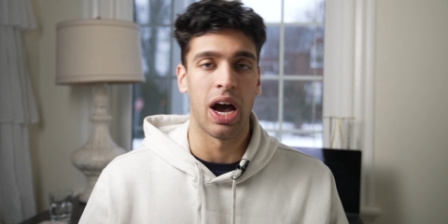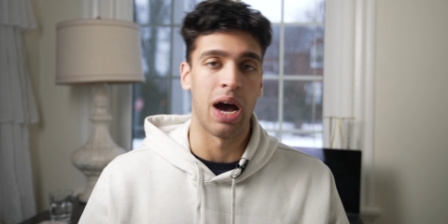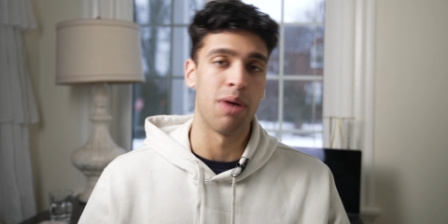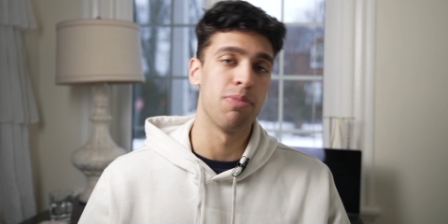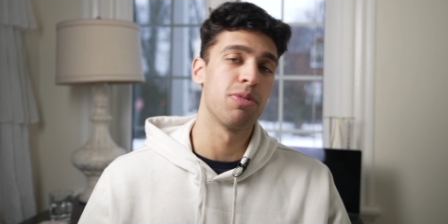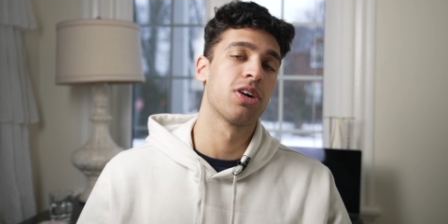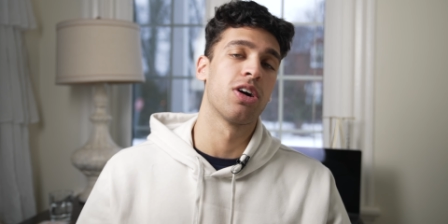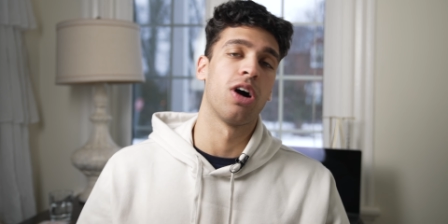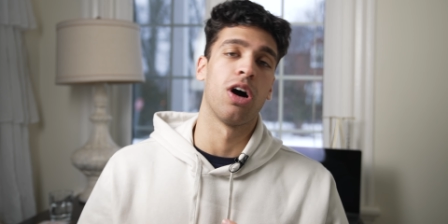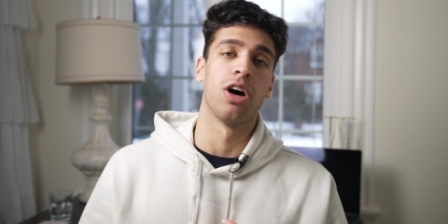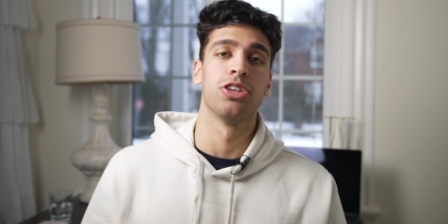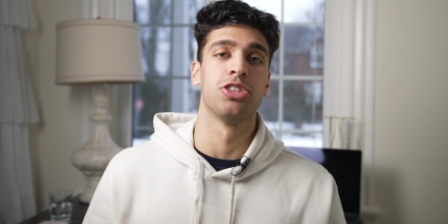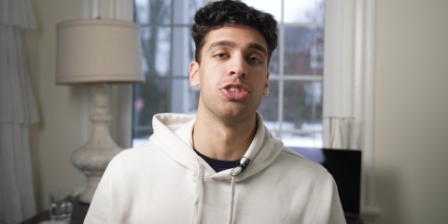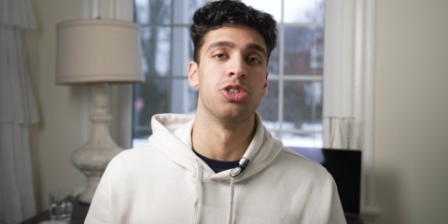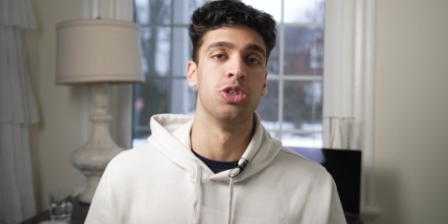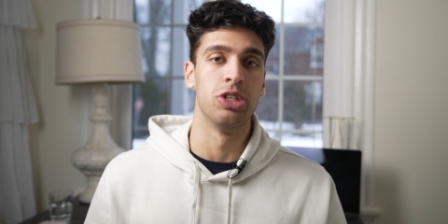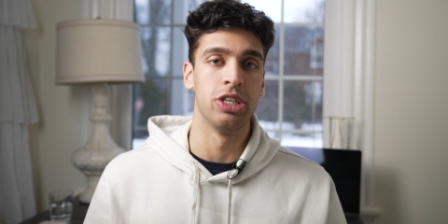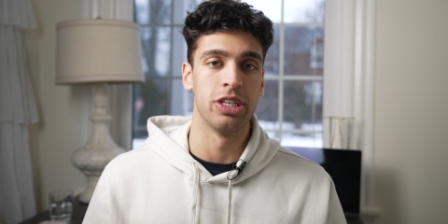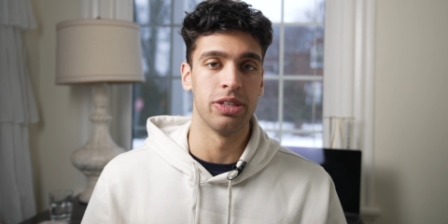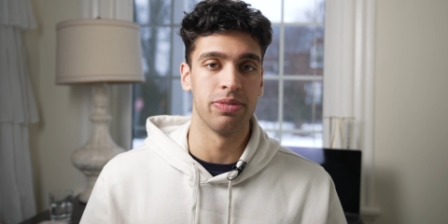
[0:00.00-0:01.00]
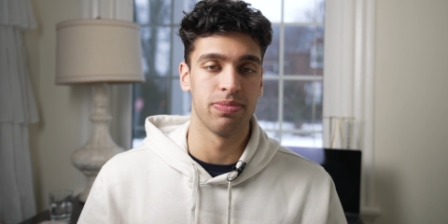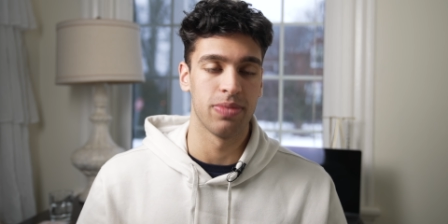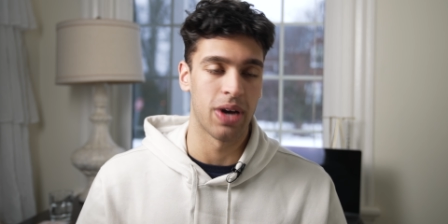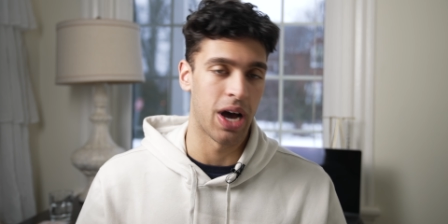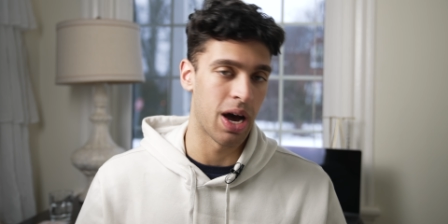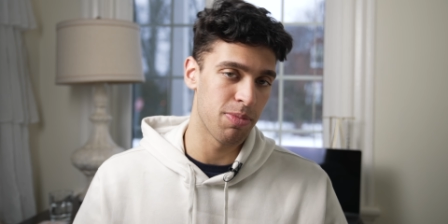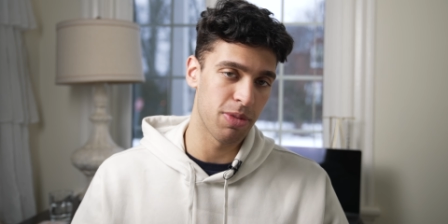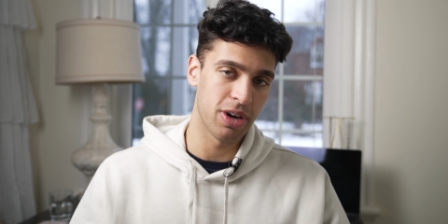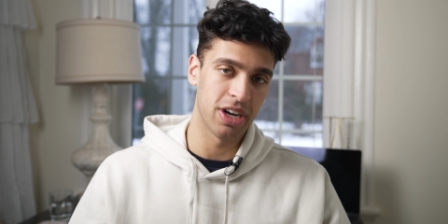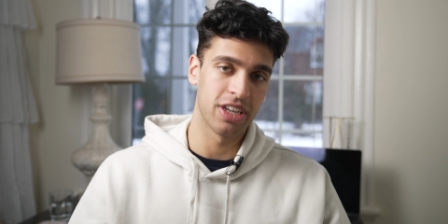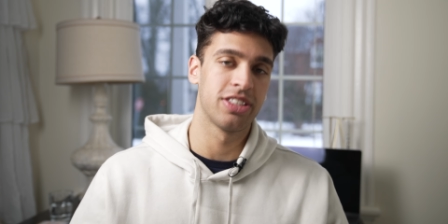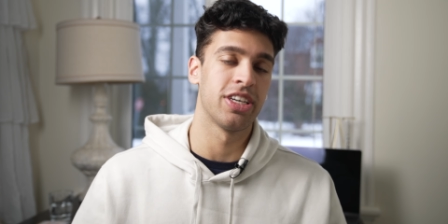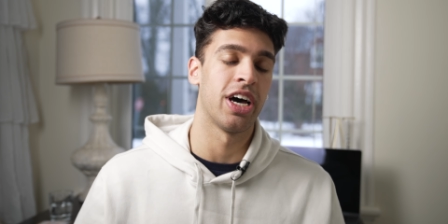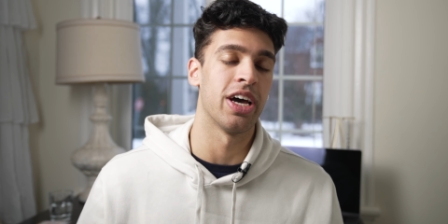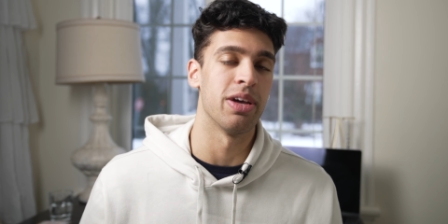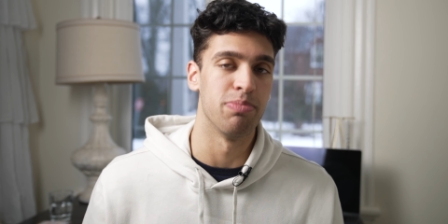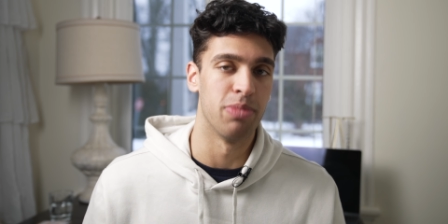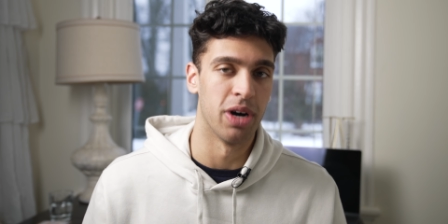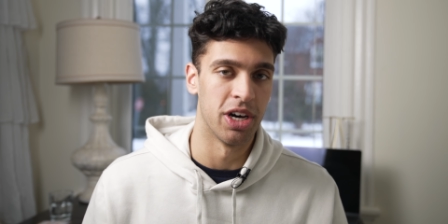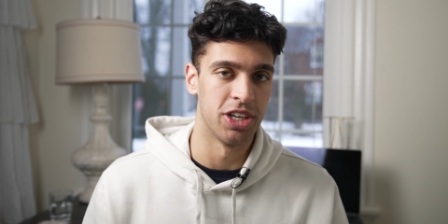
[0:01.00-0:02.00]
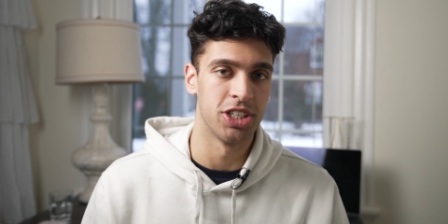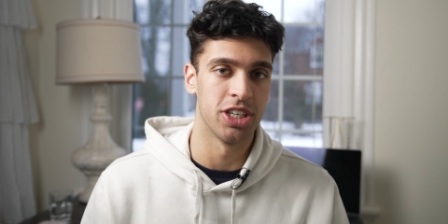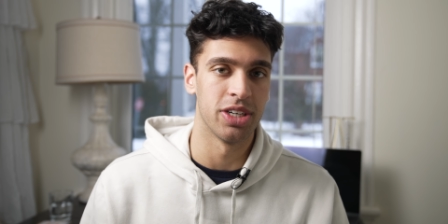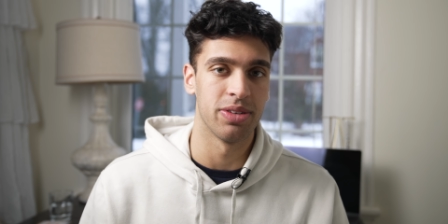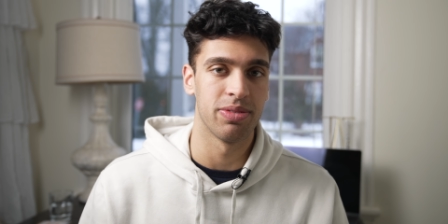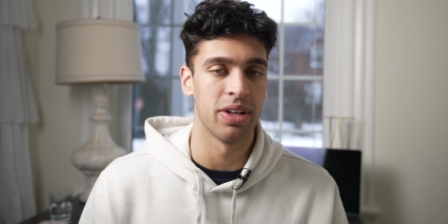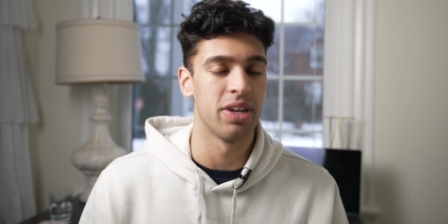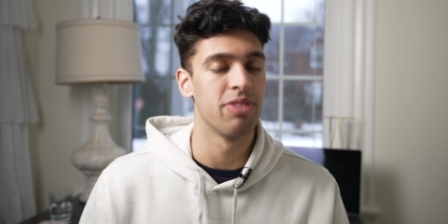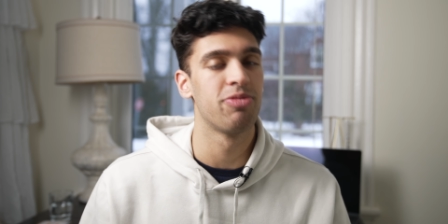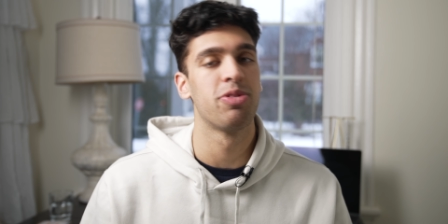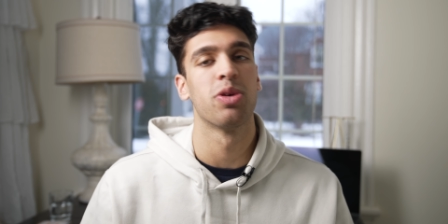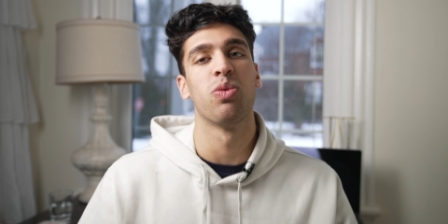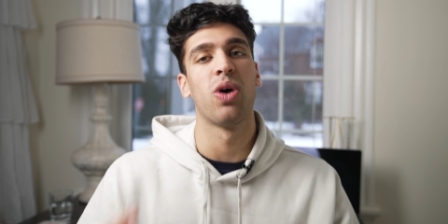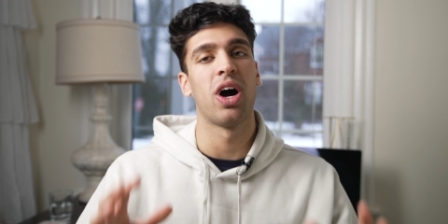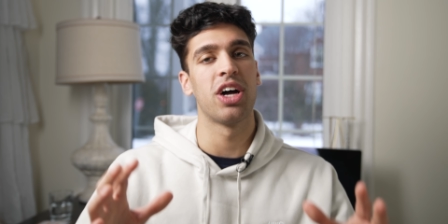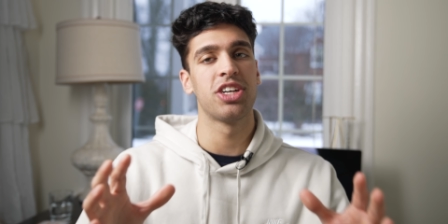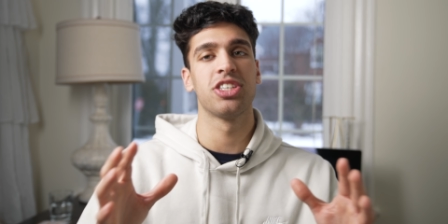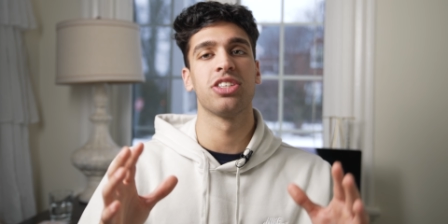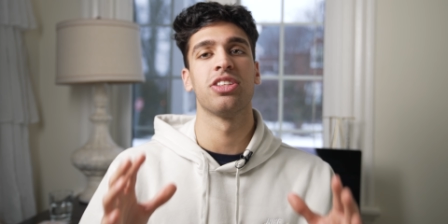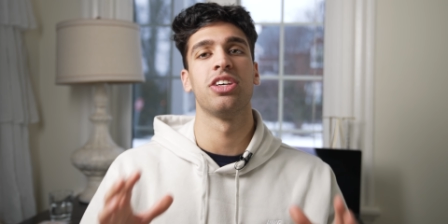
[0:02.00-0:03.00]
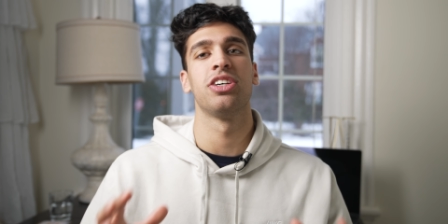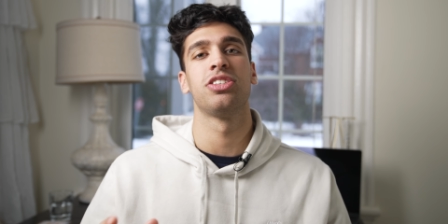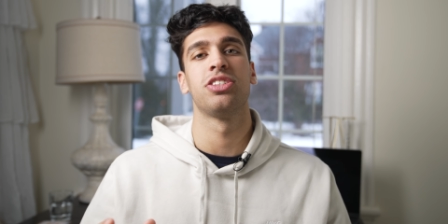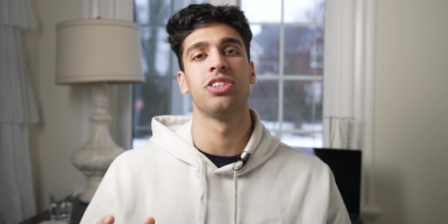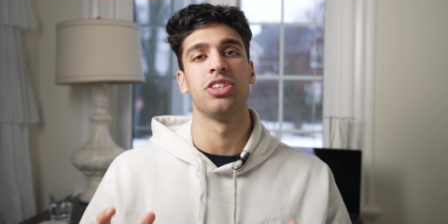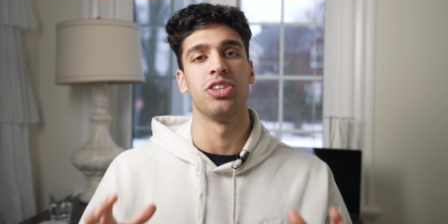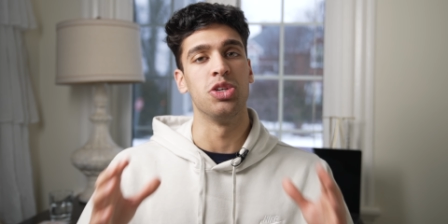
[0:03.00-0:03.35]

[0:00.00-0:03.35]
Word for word: I'm a college student, I'm on a tight budget, and if you're watching this,